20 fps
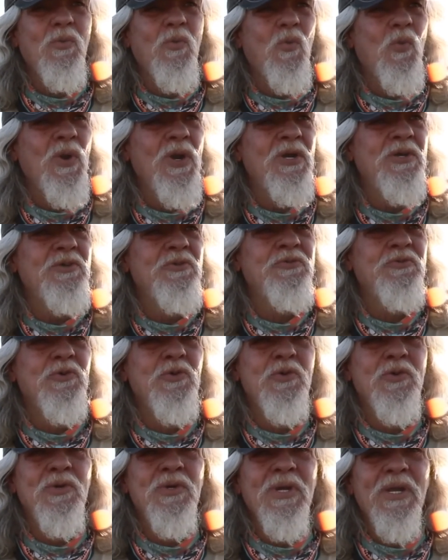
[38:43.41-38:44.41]
where you
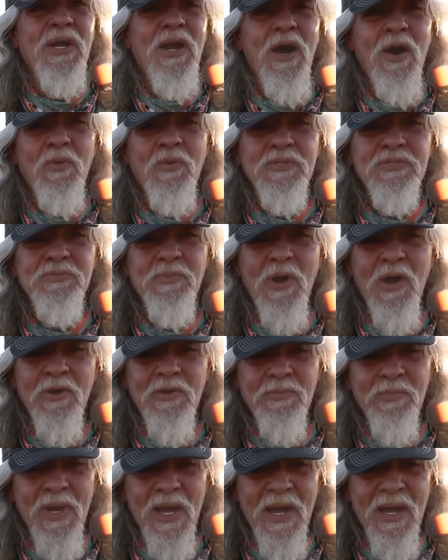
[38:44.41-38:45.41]
threw it, it always brought
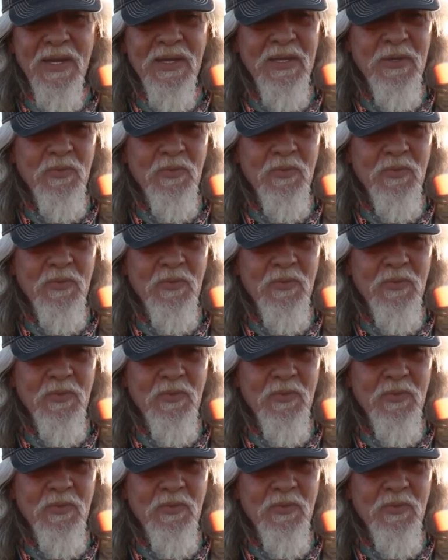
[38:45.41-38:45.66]
it back.